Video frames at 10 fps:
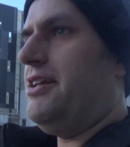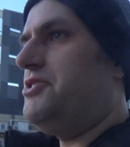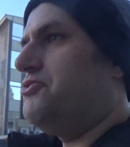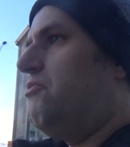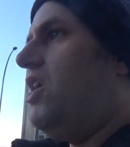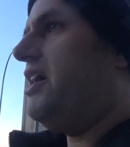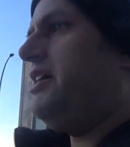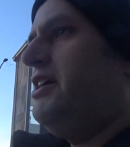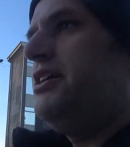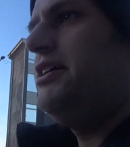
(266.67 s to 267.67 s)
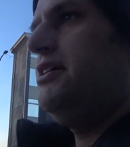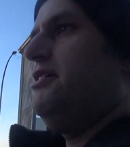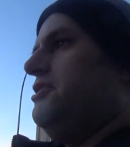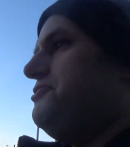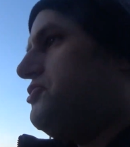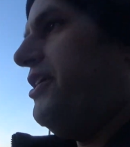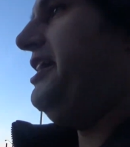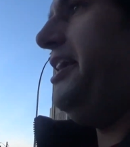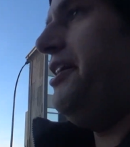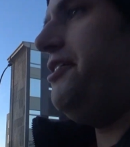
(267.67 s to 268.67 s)
of just walk straight
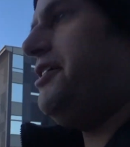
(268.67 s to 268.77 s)
here